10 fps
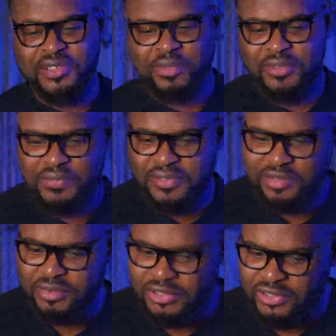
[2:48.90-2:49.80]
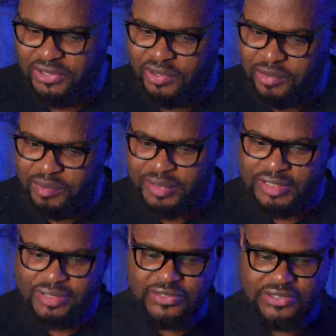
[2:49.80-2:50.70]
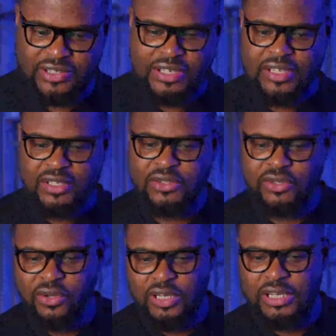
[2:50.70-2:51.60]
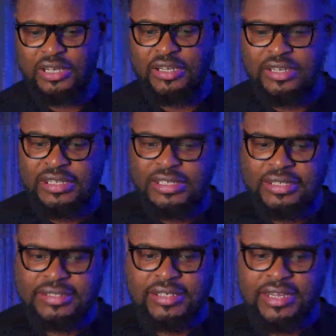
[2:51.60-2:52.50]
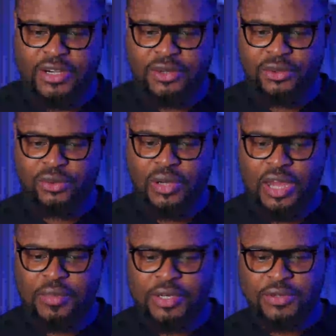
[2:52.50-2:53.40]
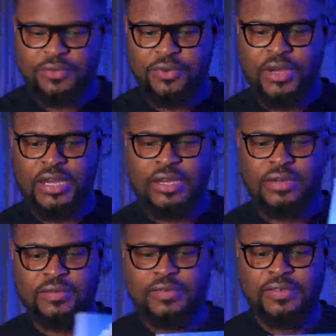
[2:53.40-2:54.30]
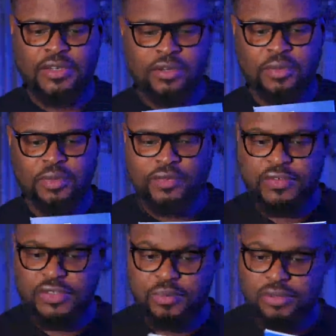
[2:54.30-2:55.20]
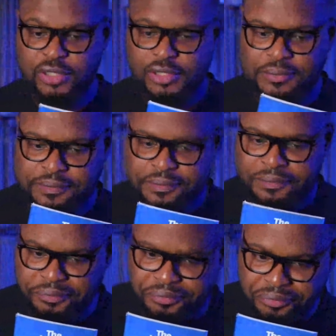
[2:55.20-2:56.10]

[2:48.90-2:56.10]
the thumbnail for it, but just come up and just talk easily. I don't know how many of you have a copy of this book.